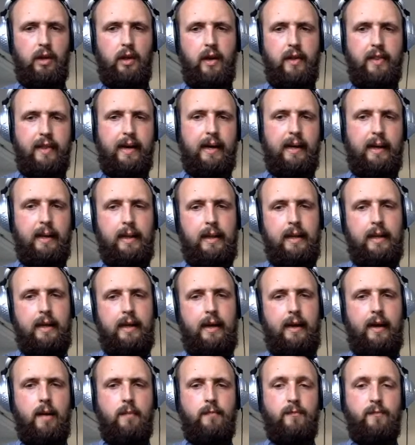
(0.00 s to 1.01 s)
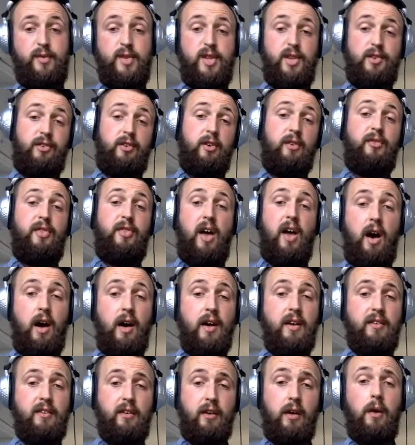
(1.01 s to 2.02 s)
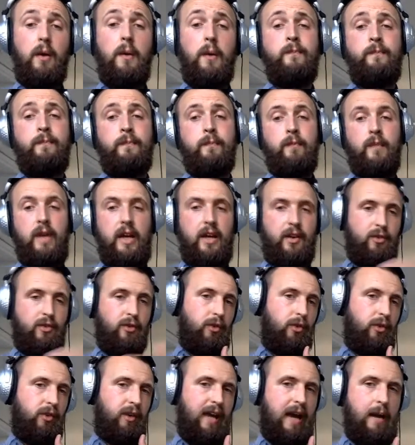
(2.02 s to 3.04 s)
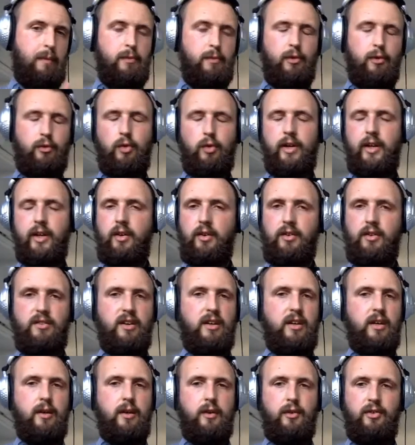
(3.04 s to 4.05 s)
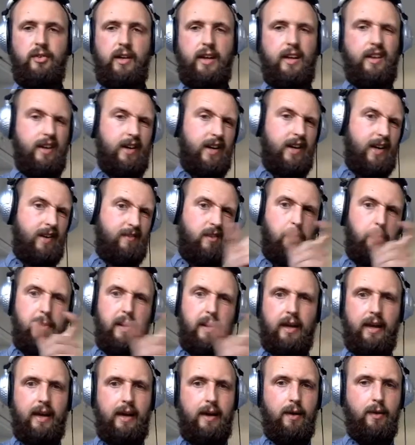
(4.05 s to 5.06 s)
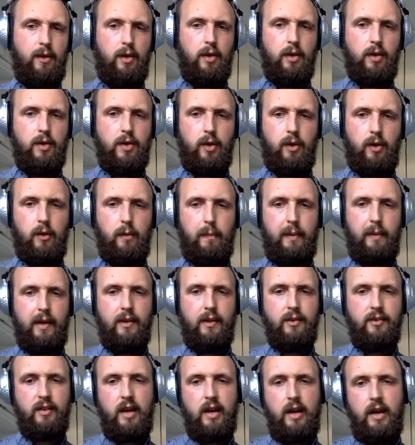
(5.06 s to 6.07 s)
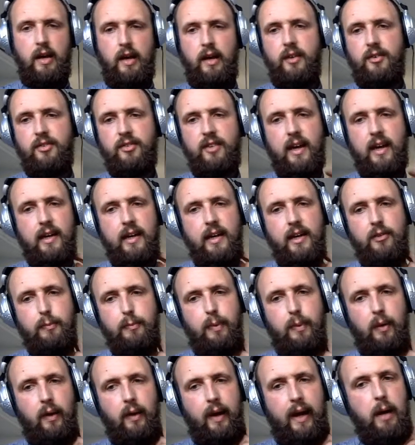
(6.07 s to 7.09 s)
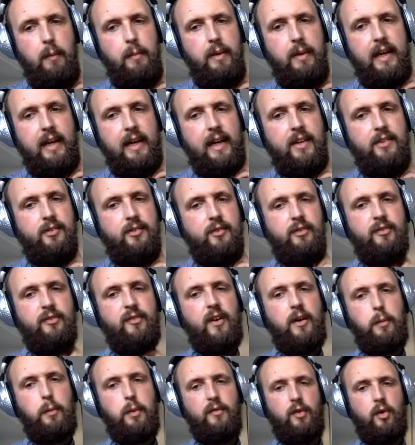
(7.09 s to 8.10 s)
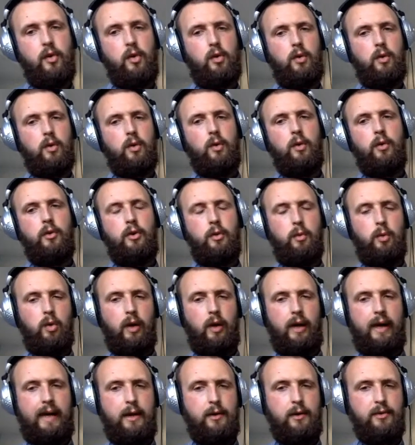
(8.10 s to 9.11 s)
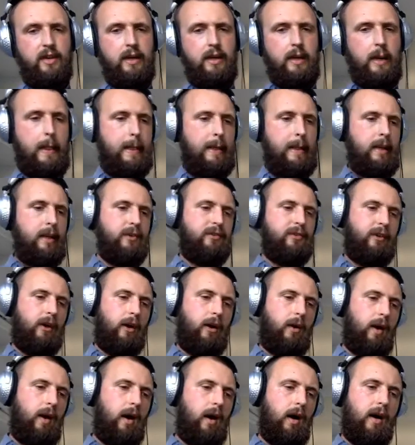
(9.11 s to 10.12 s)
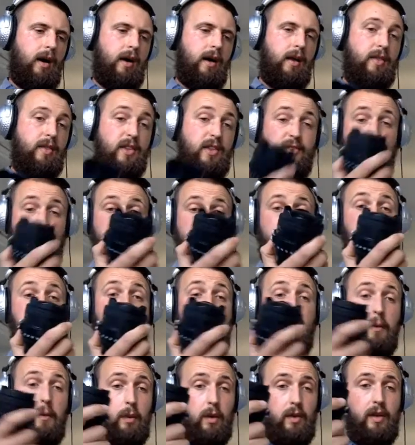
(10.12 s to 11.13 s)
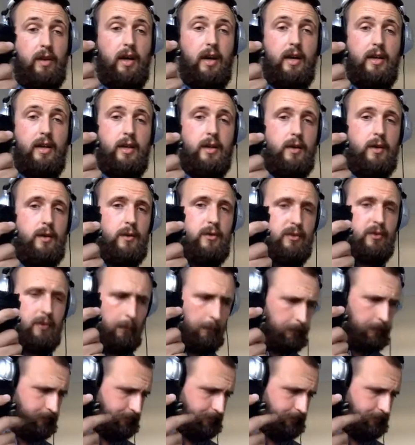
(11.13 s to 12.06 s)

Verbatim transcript: like that. Um, for the stuff that I do, it's just cameras running continuously and then I have to pick out the, the good bits. Sally's put, how many lenses fit with your underwater housing? So I, this is the main one that I use